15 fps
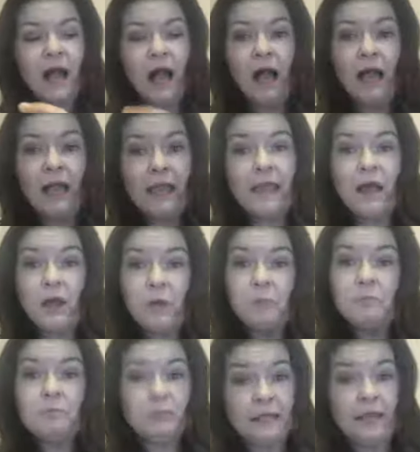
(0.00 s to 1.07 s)
I
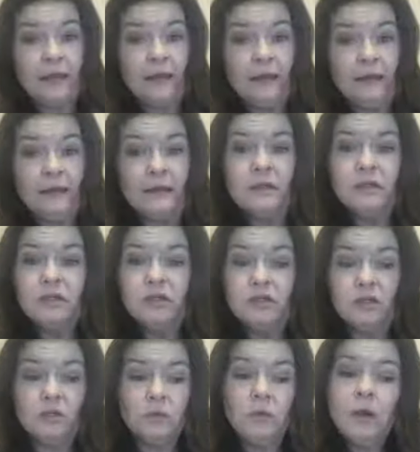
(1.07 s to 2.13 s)
help blank
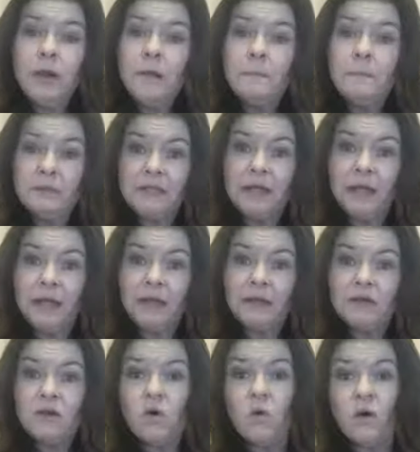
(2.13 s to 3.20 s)
do
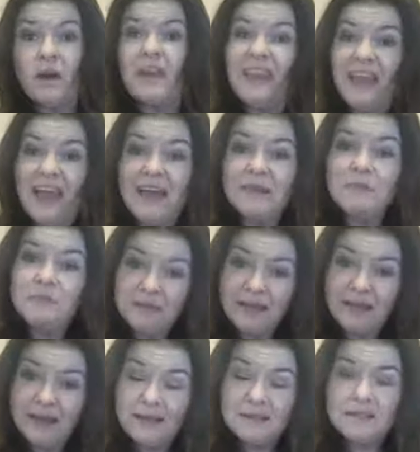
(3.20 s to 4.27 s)
blank or get
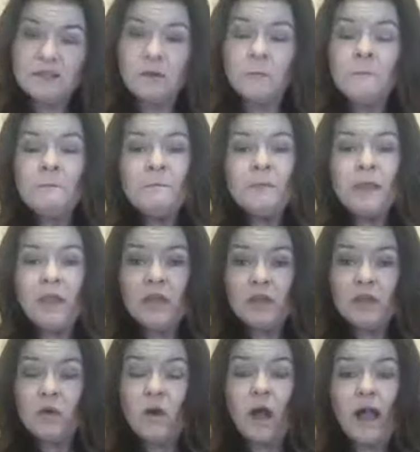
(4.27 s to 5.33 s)
blank. So,
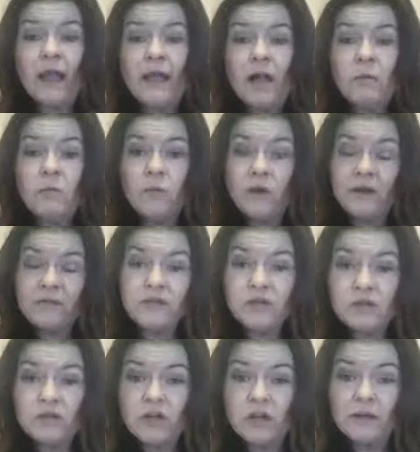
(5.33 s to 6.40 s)
I help whatever your
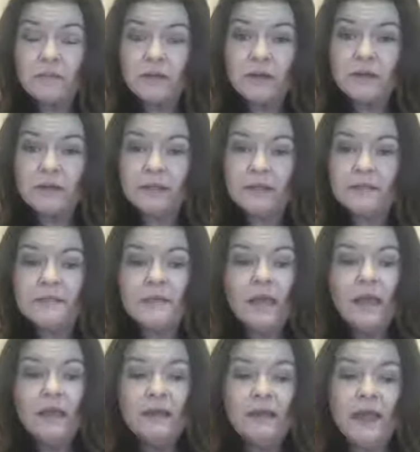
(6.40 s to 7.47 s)
target market is,
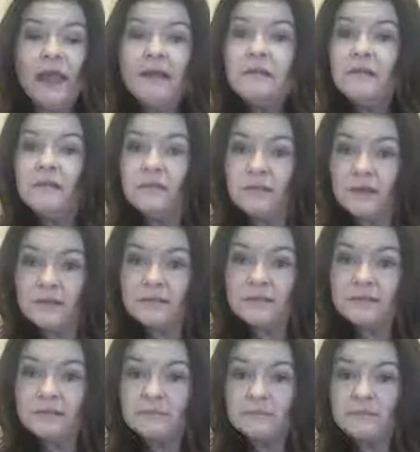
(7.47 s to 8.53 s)
get
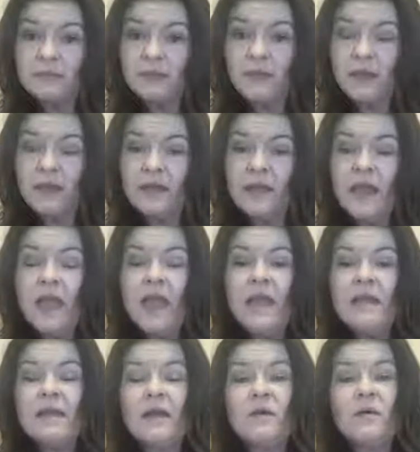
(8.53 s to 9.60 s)
this. Okay.
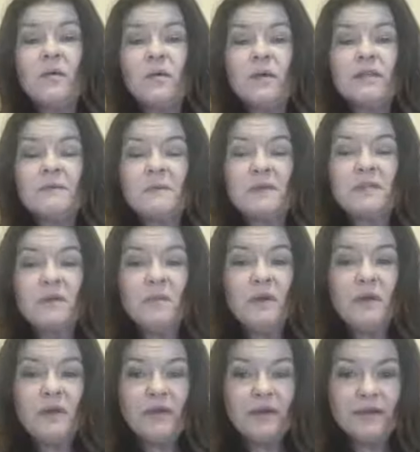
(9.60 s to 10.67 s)
Now, especially when
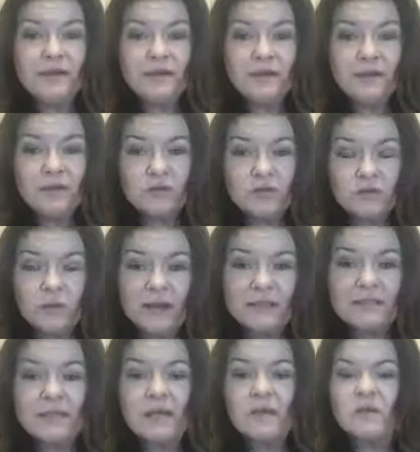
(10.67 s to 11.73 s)
you're in, direct
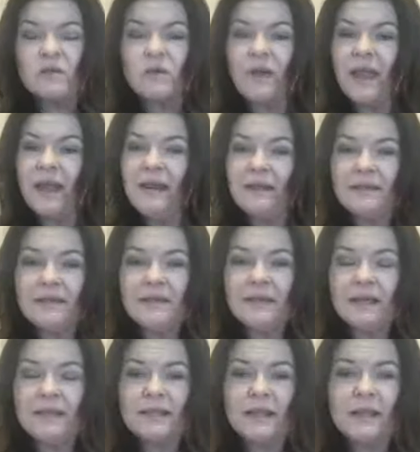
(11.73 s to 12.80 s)
sales or anything
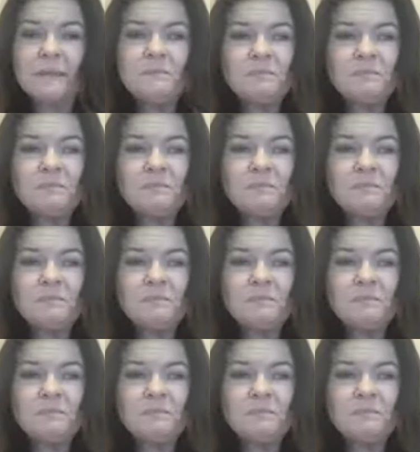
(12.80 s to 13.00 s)
like that,